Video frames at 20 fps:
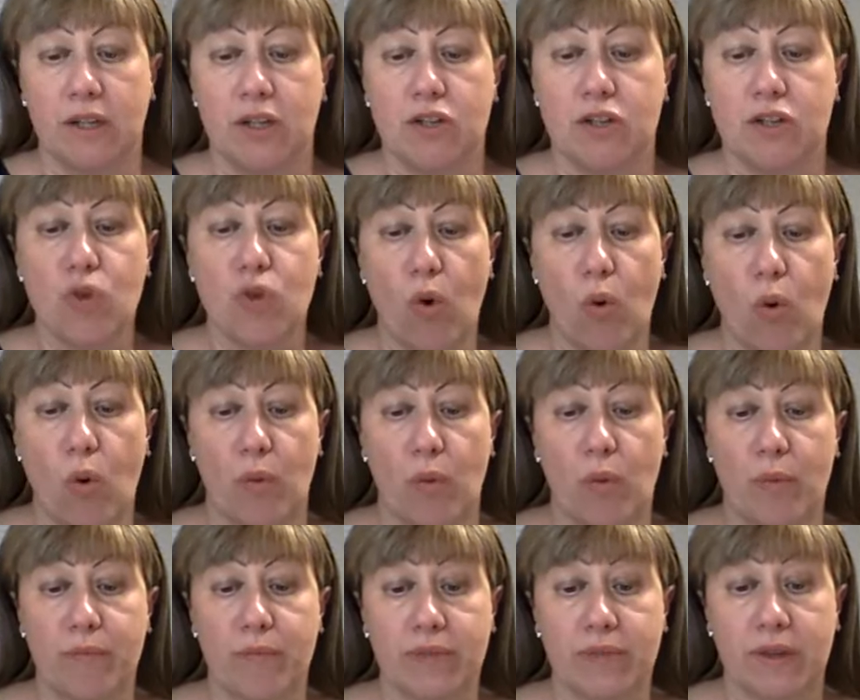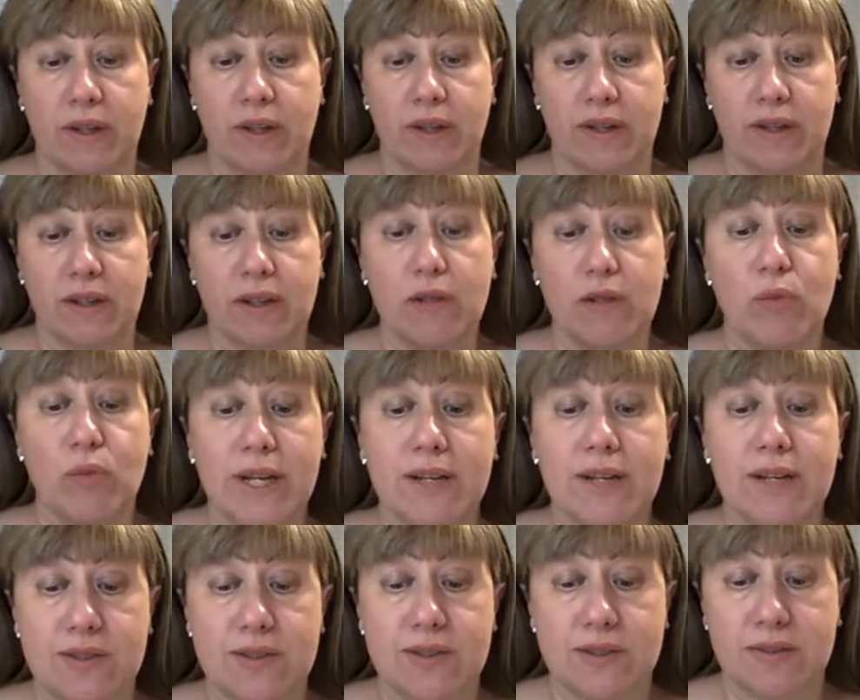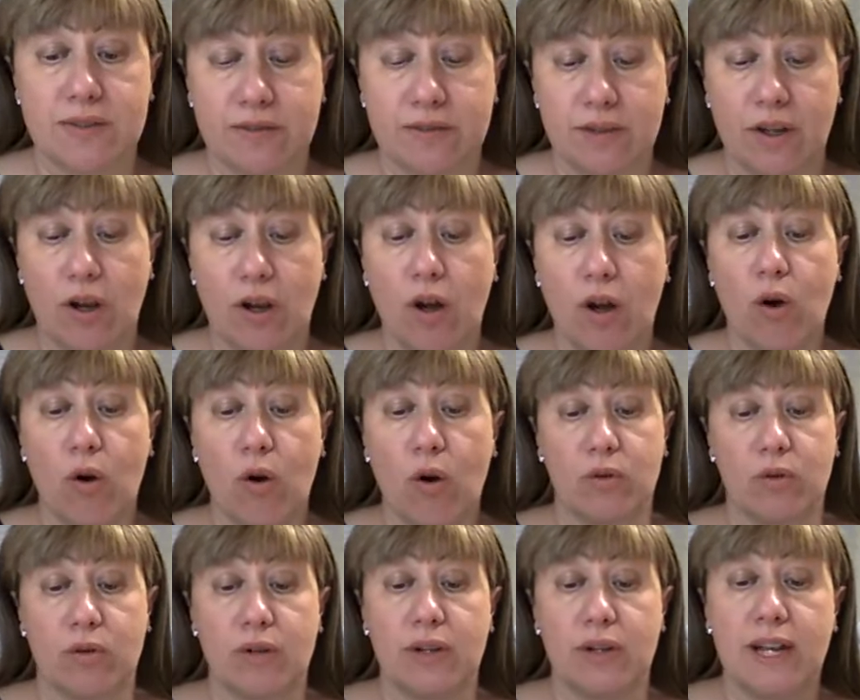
So, he reads, Oh,